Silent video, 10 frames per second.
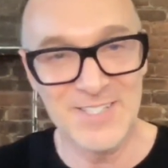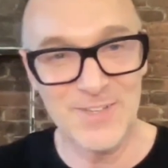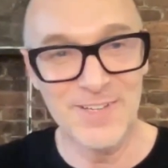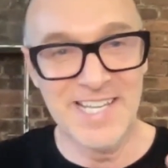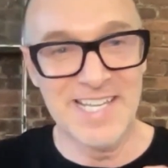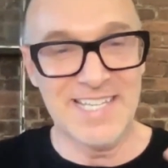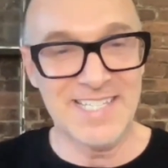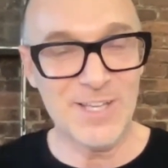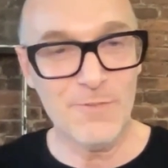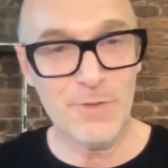so, hmm.
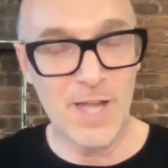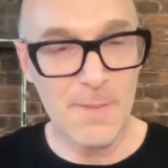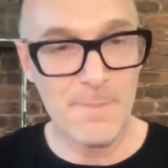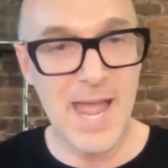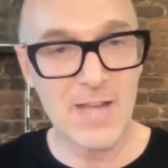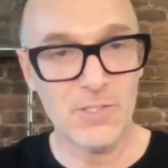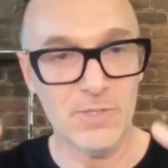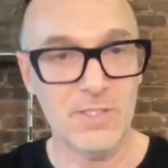so if you come back to it,